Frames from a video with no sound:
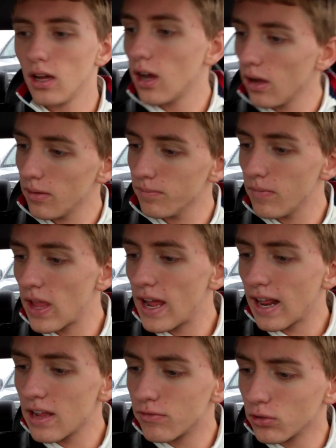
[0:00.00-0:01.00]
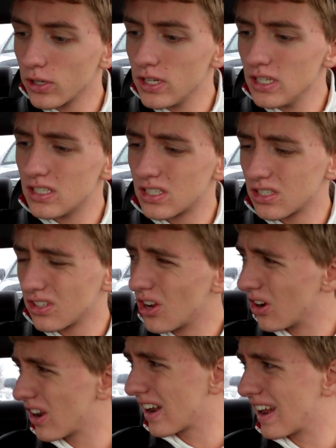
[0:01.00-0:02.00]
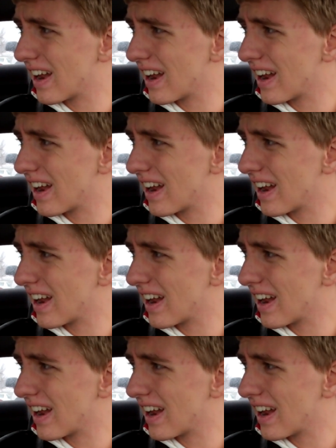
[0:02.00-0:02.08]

um, antifreeze, no, not